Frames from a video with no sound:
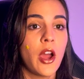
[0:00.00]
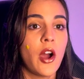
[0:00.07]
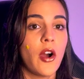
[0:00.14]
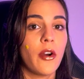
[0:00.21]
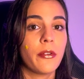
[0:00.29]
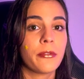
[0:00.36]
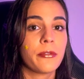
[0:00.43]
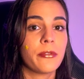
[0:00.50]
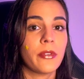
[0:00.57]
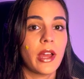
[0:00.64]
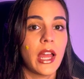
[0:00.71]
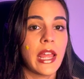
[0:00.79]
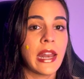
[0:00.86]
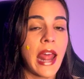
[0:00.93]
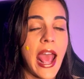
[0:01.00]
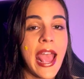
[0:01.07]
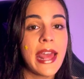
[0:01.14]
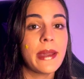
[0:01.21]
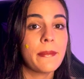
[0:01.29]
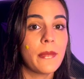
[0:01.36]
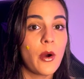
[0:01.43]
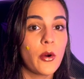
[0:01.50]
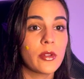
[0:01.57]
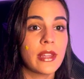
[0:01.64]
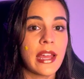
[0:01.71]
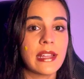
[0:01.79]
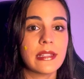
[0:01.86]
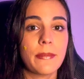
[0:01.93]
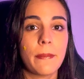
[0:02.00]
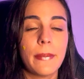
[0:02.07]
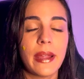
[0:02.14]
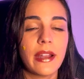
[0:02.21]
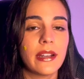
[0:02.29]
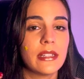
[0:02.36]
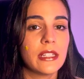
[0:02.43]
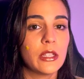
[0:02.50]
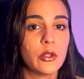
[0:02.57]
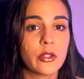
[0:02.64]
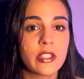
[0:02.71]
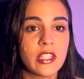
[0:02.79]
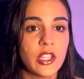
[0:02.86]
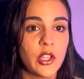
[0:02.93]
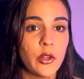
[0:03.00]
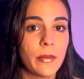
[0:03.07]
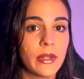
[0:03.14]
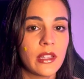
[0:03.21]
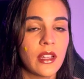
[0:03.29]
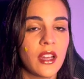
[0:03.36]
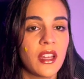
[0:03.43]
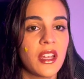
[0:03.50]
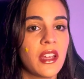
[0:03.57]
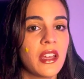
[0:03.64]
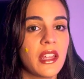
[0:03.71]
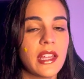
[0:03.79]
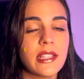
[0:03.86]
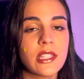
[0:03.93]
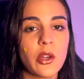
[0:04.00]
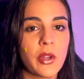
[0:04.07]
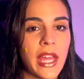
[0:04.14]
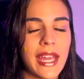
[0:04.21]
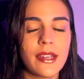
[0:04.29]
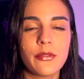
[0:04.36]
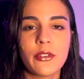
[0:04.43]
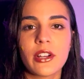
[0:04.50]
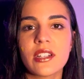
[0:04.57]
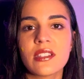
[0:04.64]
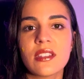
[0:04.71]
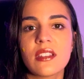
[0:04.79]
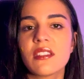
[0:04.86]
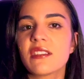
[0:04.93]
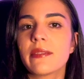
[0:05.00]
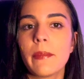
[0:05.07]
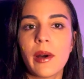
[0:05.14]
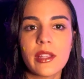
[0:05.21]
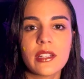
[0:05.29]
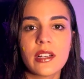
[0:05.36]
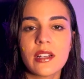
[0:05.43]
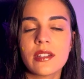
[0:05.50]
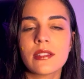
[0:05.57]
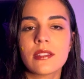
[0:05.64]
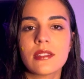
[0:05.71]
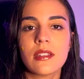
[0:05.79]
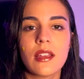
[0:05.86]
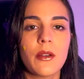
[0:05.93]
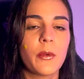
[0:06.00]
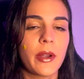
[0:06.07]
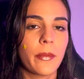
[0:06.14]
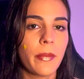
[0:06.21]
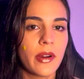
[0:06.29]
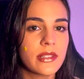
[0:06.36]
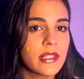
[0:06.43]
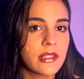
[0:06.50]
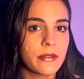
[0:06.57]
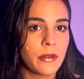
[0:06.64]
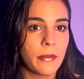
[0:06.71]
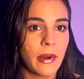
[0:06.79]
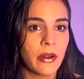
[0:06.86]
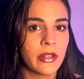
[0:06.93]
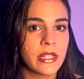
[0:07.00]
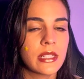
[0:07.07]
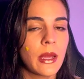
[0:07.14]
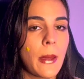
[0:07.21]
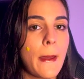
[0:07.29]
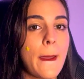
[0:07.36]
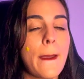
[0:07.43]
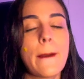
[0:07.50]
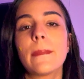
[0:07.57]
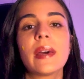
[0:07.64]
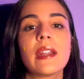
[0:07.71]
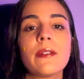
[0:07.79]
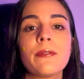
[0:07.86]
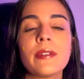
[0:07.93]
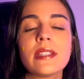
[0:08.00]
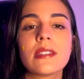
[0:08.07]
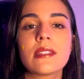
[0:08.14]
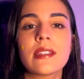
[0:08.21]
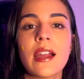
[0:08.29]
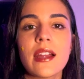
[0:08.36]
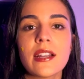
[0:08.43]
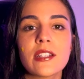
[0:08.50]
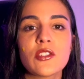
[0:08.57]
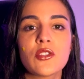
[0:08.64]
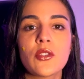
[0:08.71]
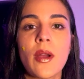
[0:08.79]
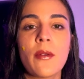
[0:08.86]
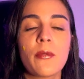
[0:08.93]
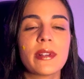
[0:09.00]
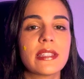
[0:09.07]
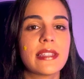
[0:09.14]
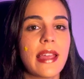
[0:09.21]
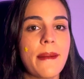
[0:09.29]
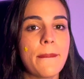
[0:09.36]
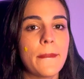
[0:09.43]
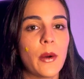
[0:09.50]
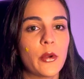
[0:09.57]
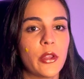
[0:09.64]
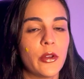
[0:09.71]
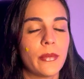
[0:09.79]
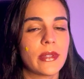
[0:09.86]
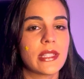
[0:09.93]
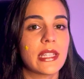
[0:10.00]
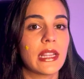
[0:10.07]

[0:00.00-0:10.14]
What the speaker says: of an animal that barely looks human, it's okay for us, it doesn't bother us, we're positive about it. But if it starts to resemble humans a